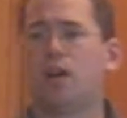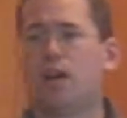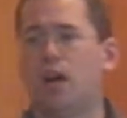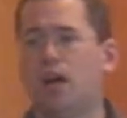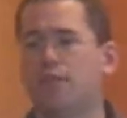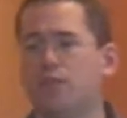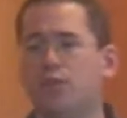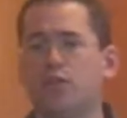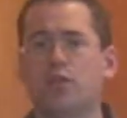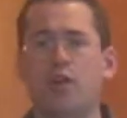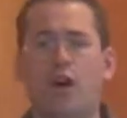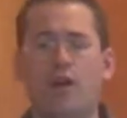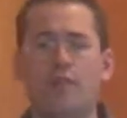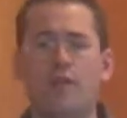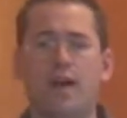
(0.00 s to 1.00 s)
If you're doing
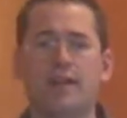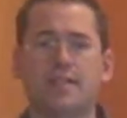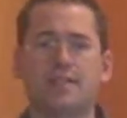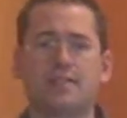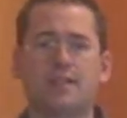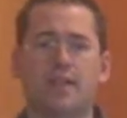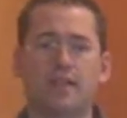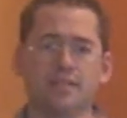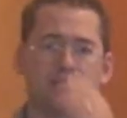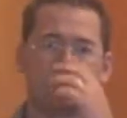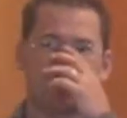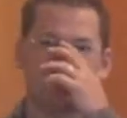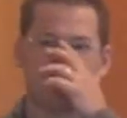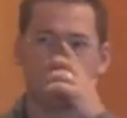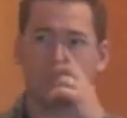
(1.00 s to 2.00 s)
golf outing and things
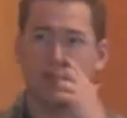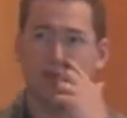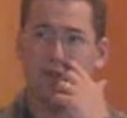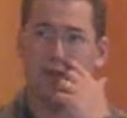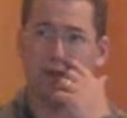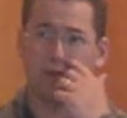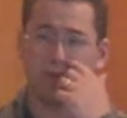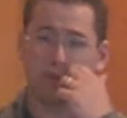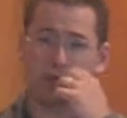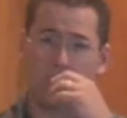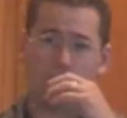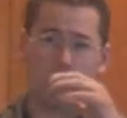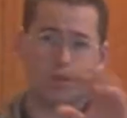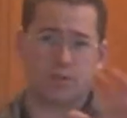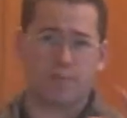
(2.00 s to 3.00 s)
that you're doing a
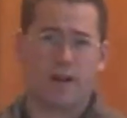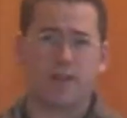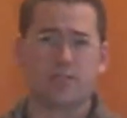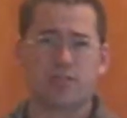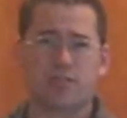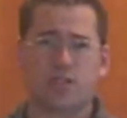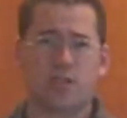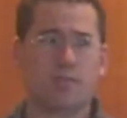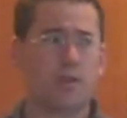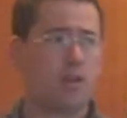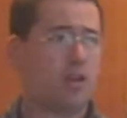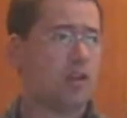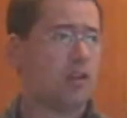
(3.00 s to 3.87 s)
whole sponsorship,